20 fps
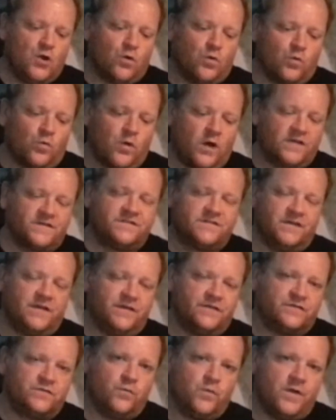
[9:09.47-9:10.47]
Russ
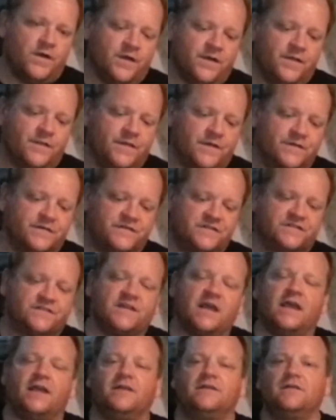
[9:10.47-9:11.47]
is with
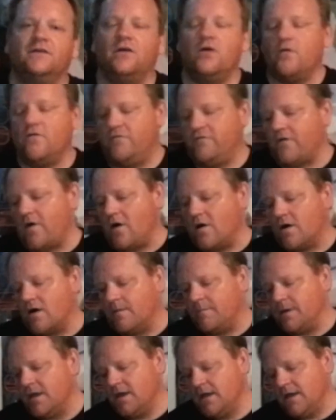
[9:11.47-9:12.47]
State
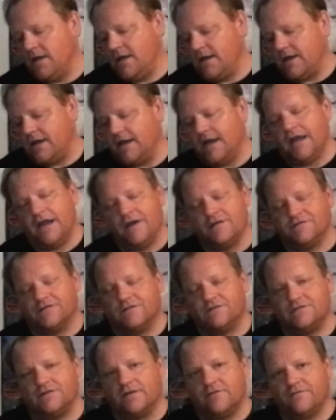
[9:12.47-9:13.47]
Farm
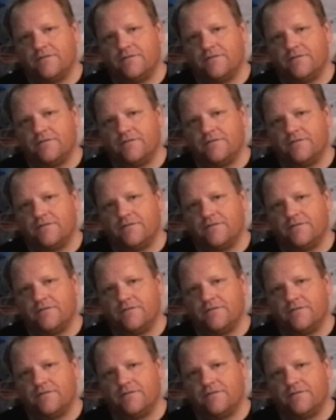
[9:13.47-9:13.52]
Agency.